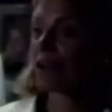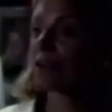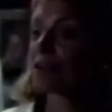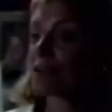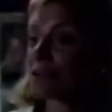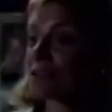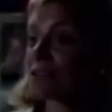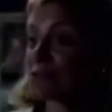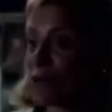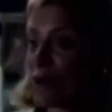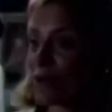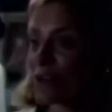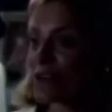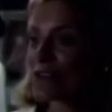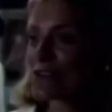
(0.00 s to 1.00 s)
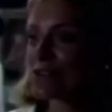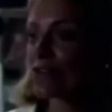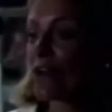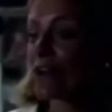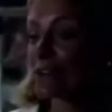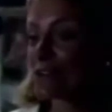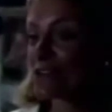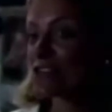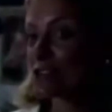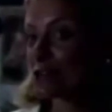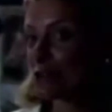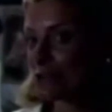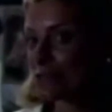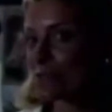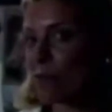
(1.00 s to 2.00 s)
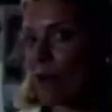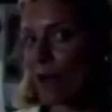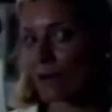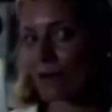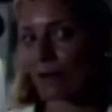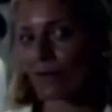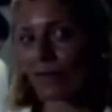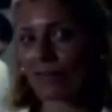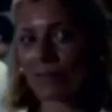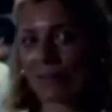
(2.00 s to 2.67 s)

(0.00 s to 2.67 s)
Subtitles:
This is where we used to find the sewer spiders.